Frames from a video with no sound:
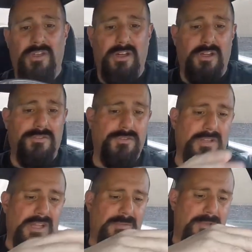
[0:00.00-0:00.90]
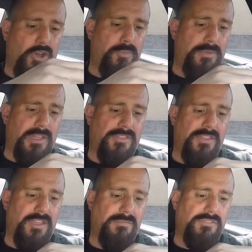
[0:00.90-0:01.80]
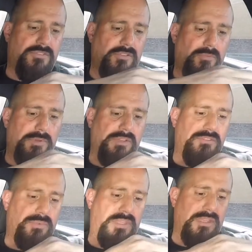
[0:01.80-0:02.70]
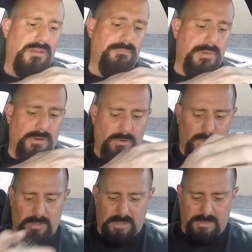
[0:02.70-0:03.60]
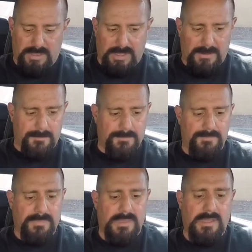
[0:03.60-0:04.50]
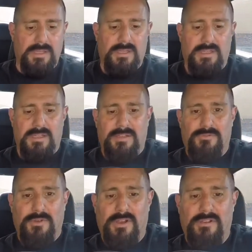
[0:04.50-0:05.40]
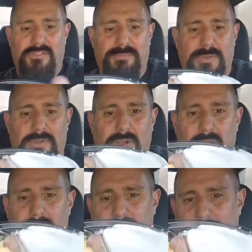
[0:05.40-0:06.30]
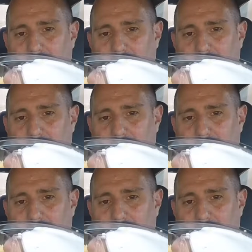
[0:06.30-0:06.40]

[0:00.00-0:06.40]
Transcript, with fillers: the other. Let me open that thing up just a little bit so we can get a better look at that. Try not to spill it all over my